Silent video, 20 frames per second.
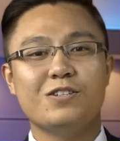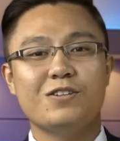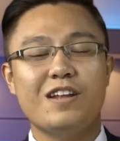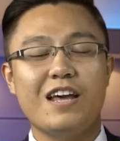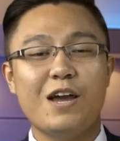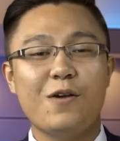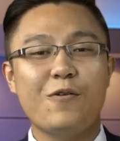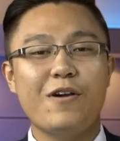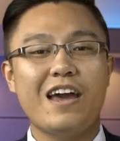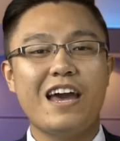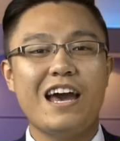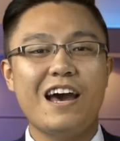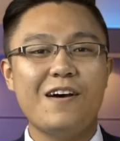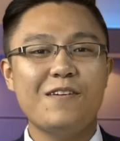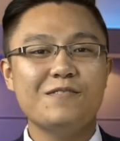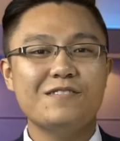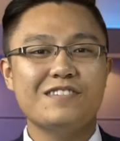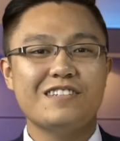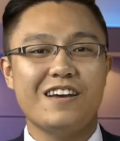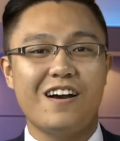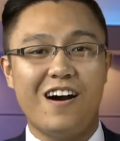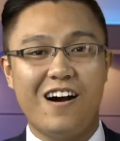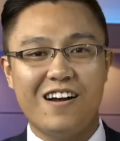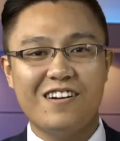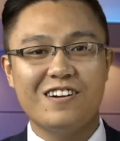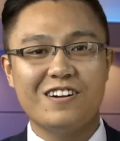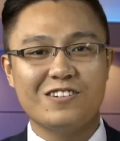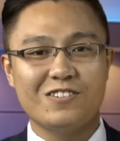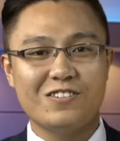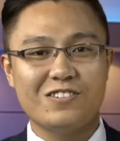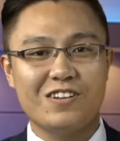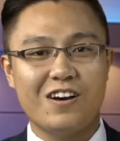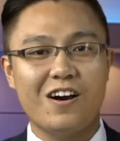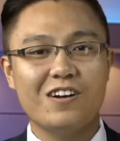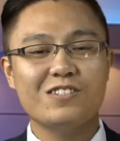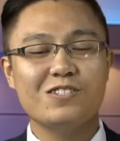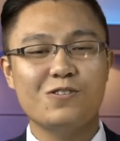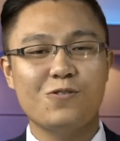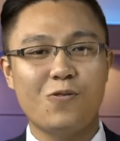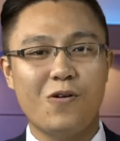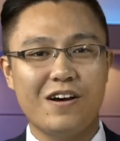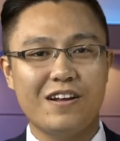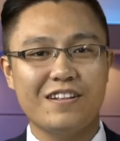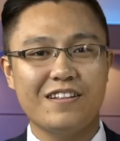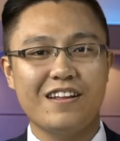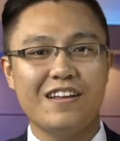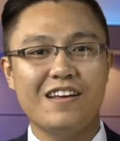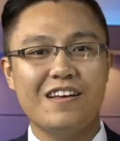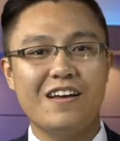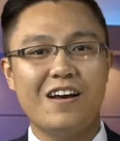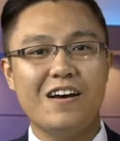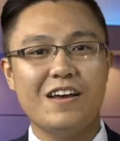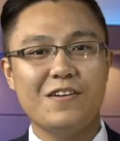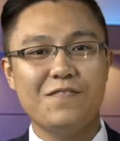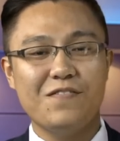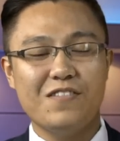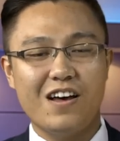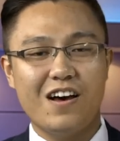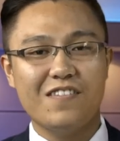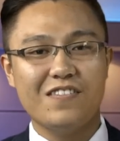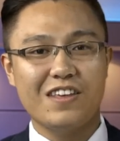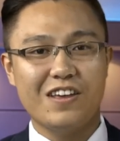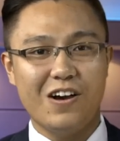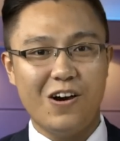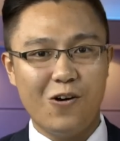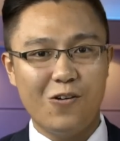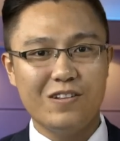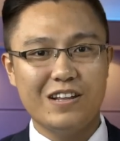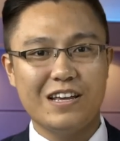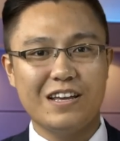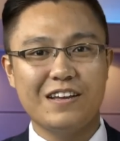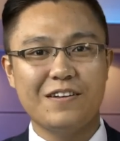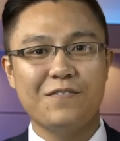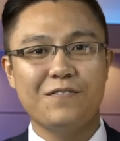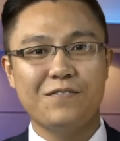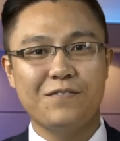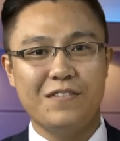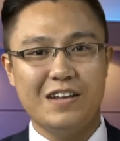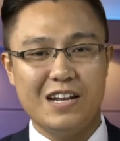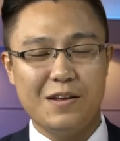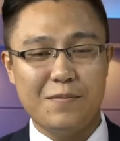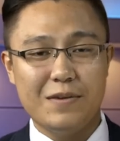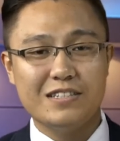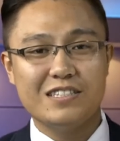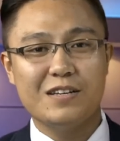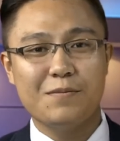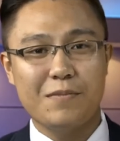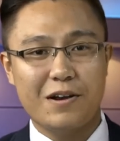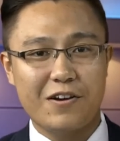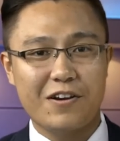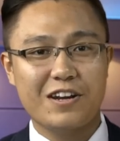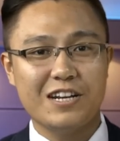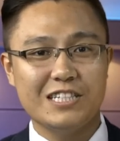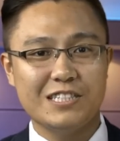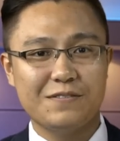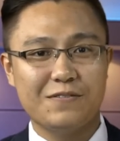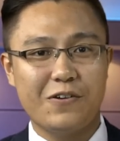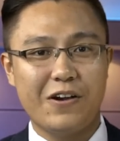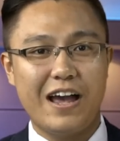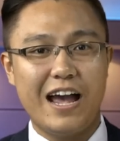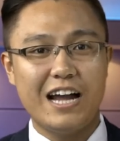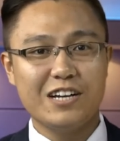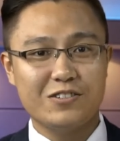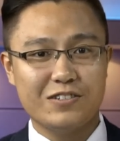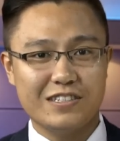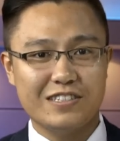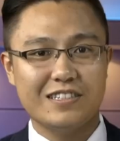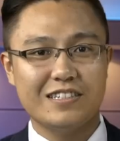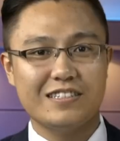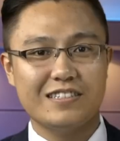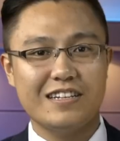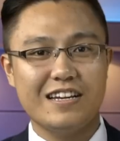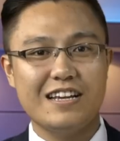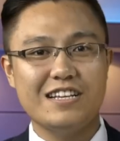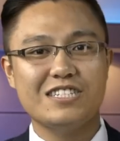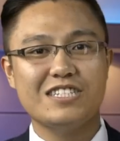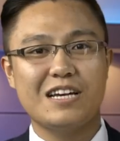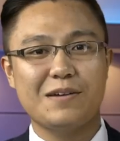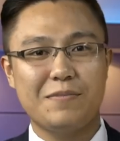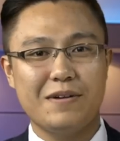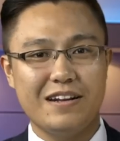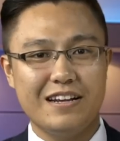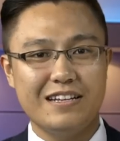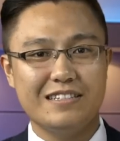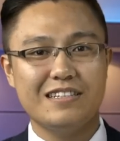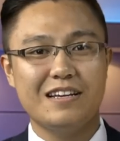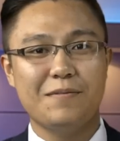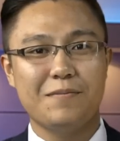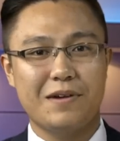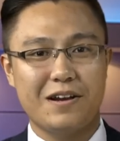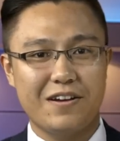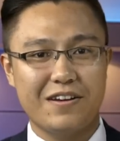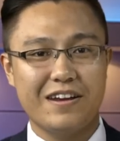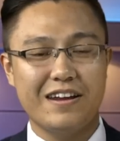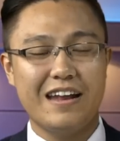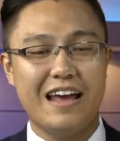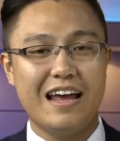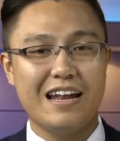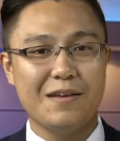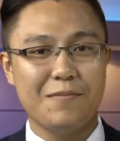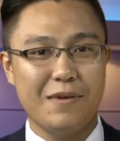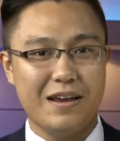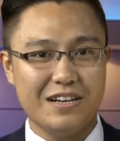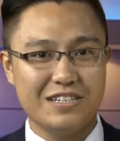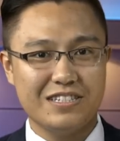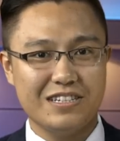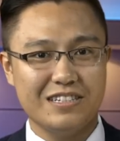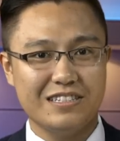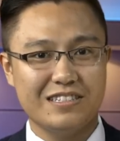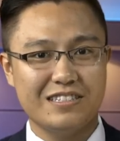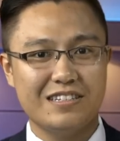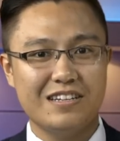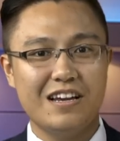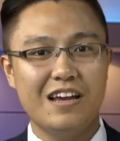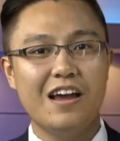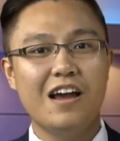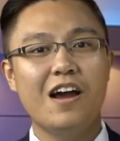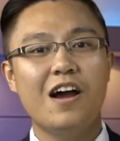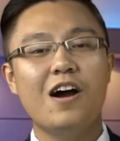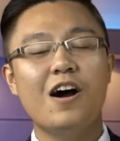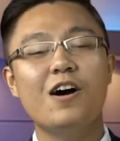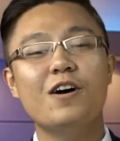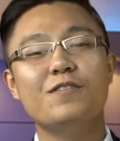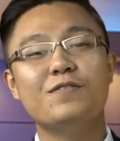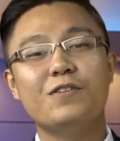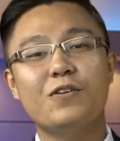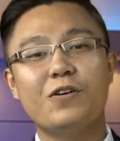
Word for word: Today we have the honor to talk to one, if not the only, Vietnamese American voice actresses in Japanese American animations. Her